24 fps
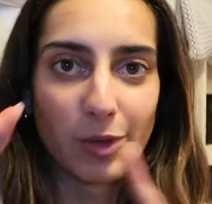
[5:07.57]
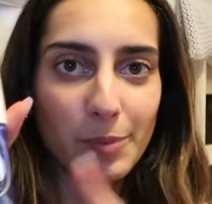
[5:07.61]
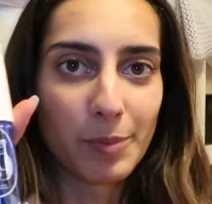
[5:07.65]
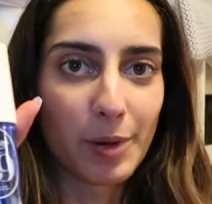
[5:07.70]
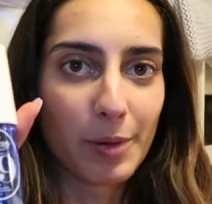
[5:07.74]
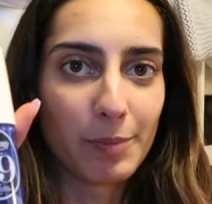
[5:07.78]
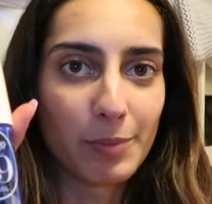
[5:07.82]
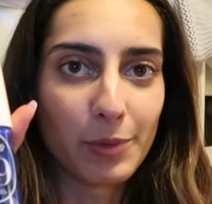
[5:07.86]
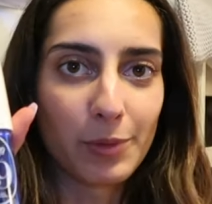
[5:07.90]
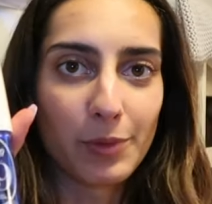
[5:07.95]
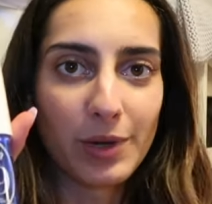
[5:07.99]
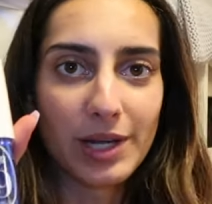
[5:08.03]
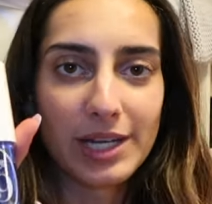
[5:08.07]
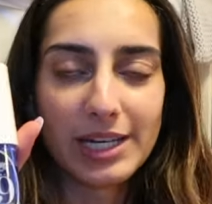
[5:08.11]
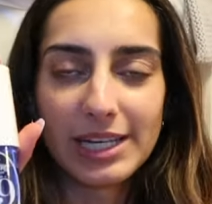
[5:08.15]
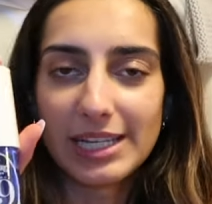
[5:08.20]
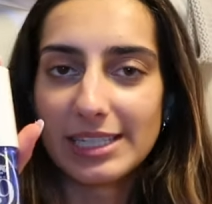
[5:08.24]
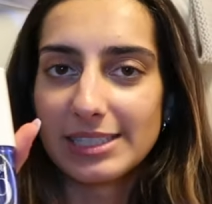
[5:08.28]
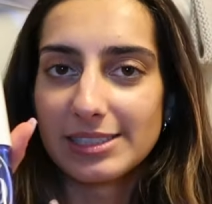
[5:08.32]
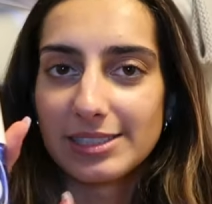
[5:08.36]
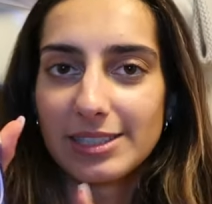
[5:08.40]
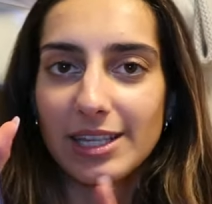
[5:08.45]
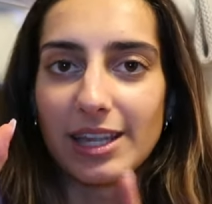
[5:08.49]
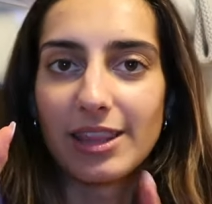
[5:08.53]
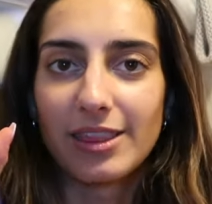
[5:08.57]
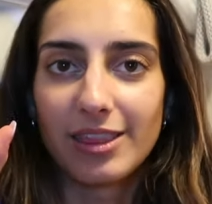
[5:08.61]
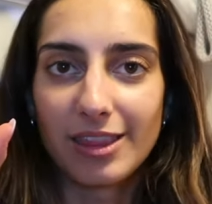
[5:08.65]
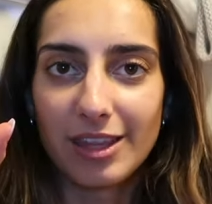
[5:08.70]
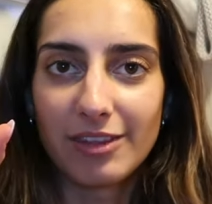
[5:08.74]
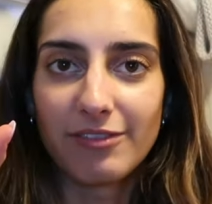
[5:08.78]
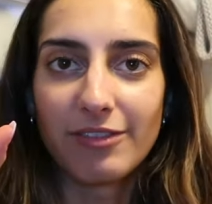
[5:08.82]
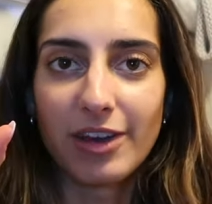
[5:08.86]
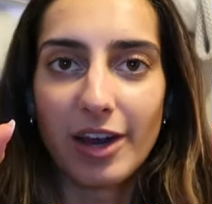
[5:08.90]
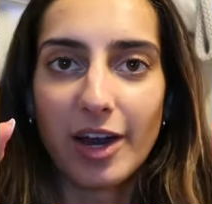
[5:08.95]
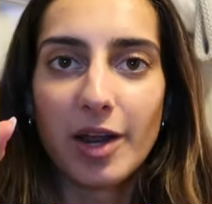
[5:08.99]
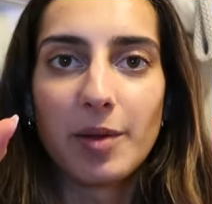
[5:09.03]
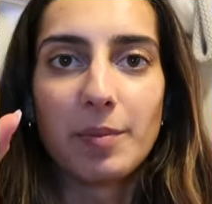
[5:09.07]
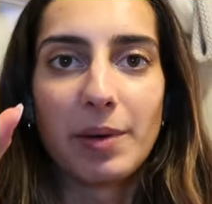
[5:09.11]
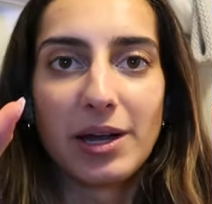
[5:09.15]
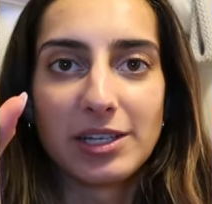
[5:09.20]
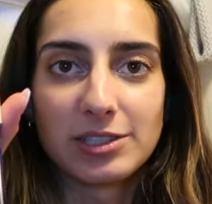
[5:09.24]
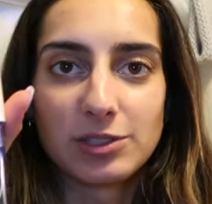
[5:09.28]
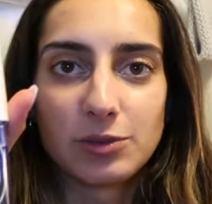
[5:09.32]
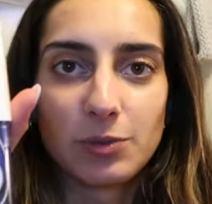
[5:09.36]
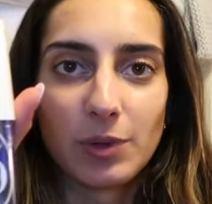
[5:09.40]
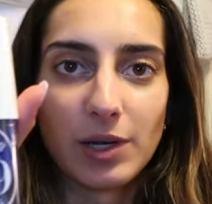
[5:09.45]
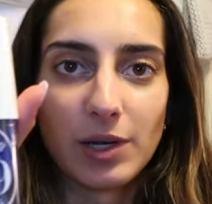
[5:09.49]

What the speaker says: The purple one is the very best